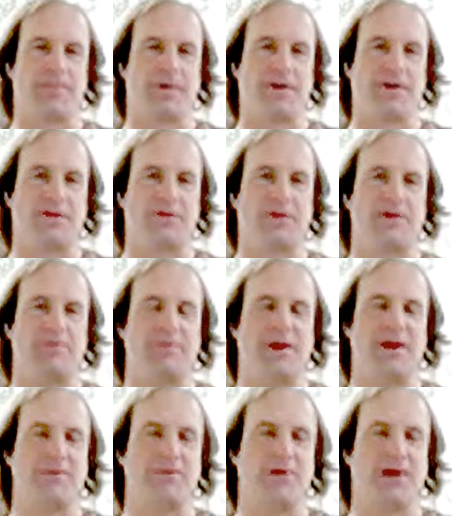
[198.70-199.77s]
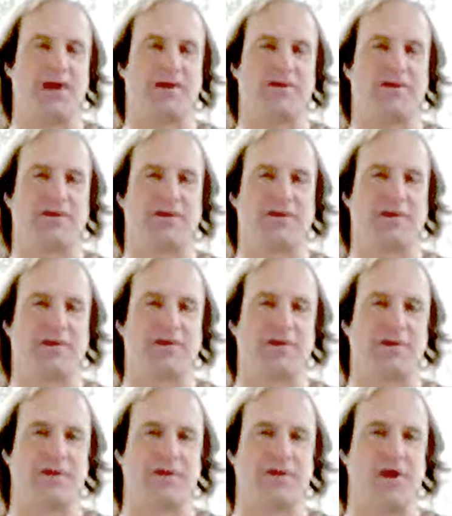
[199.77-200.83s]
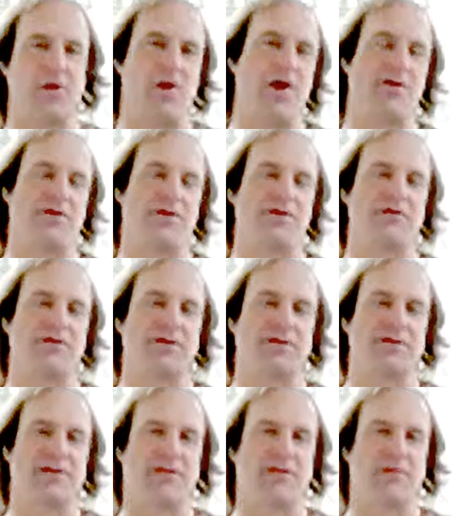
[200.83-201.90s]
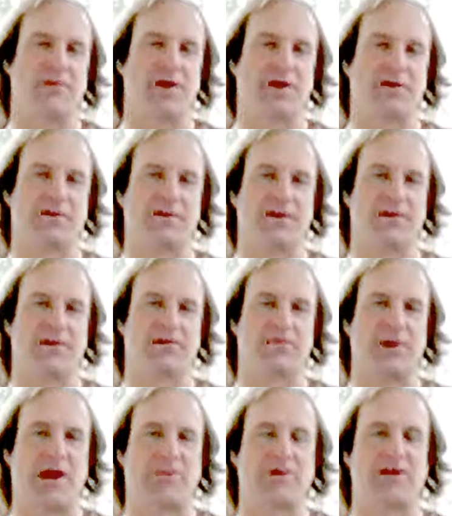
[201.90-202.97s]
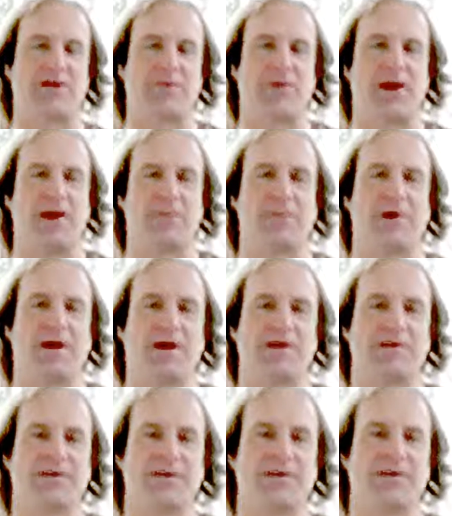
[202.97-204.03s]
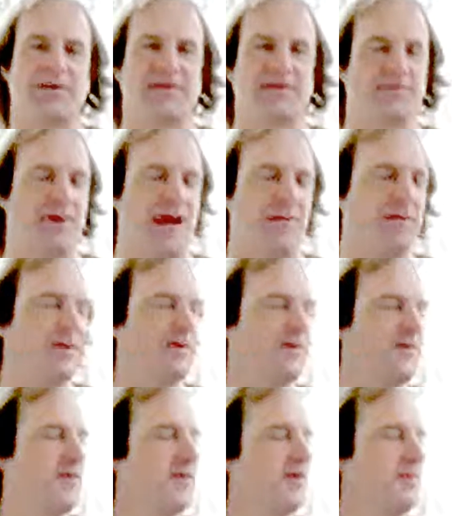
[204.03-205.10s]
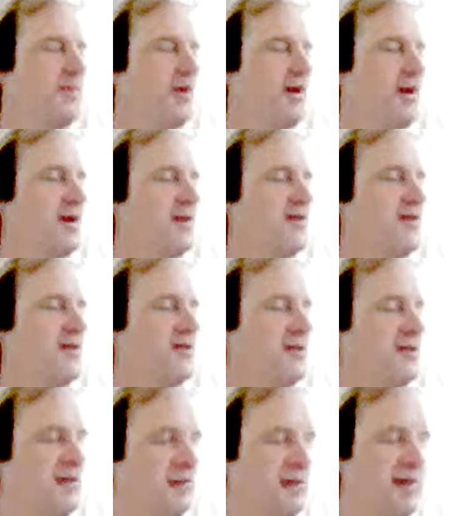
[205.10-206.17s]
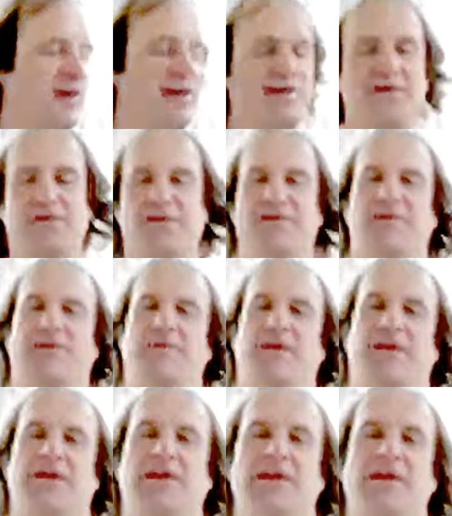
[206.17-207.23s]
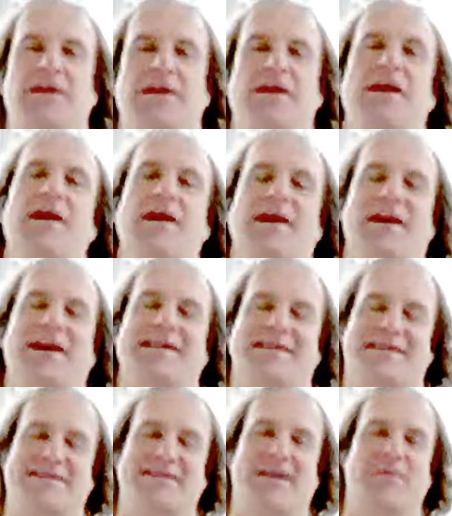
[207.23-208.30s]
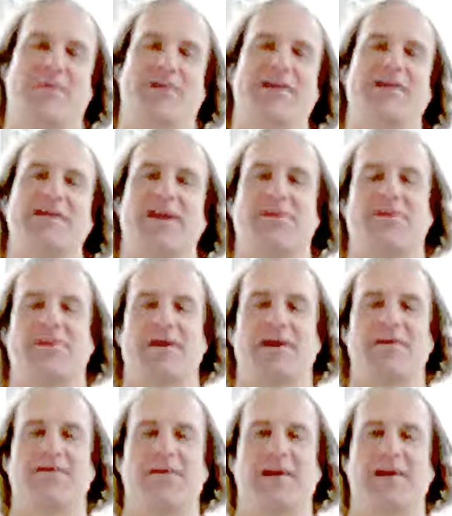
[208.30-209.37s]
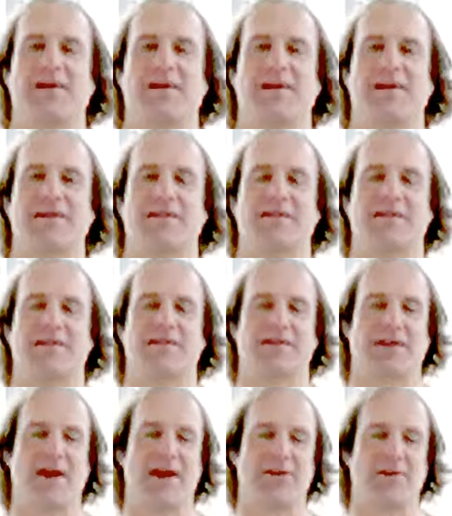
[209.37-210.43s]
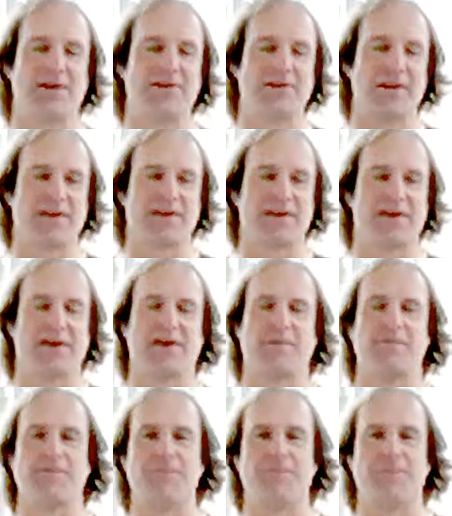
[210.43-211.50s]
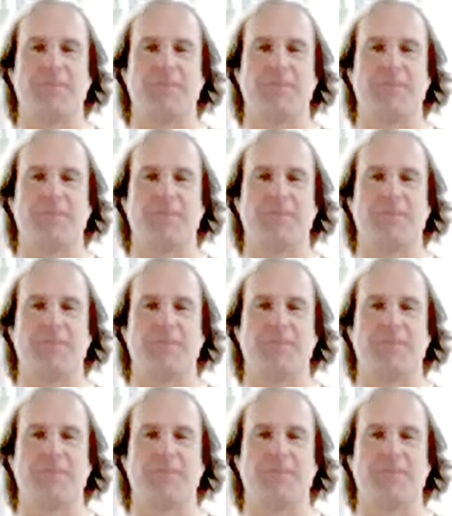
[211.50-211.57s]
he's written many books, co-authored several books, and those probably are the better books. This is probably his first book, just simply called Lucid Dreaming. It's a pretty tough read, frankly. It kind of reads like a